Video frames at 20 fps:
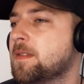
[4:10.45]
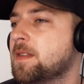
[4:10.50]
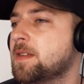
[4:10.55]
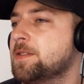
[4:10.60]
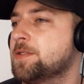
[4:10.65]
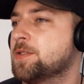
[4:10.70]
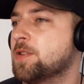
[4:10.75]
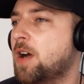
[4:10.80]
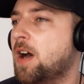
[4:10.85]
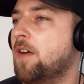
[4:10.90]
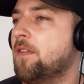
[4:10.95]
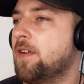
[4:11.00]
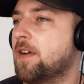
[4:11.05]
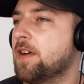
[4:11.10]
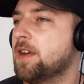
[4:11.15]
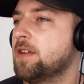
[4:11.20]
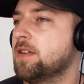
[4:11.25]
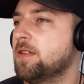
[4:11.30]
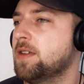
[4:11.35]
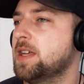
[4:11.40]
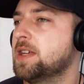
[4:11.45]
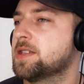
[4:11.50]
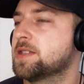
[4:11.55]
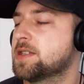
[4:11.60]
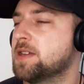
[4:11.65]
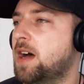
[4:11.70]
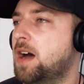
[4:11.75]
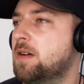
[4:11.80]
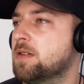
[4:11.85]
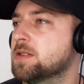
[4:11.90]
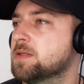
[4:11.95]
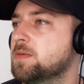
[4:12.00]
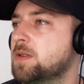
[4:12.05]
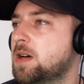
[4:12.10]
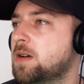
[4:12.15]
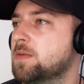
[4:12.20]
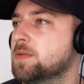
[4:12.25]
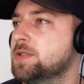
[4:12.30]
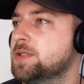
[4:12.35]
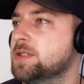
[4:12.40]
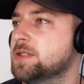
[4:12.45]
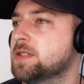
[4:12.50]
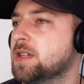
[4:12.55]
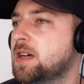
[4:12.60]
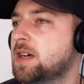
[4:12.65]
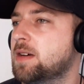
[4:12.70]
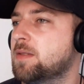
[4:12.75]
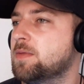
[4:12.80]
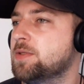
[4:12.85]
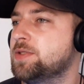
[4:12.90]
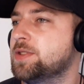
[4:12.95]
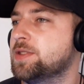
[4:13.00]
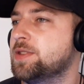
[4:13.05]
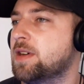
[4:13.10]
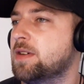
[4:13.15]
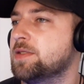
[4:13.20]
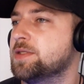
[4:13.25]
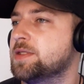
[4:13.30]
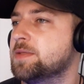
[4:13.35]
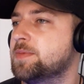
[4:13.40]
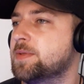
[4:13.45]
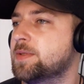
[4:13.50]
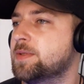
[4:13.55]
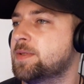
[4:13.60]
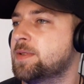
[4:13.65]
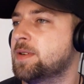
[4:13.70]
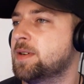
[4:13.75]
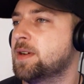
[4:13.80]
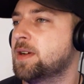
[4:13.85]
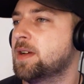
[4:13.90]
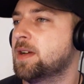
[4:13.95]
He's got a very unique style as well, which is noticeable.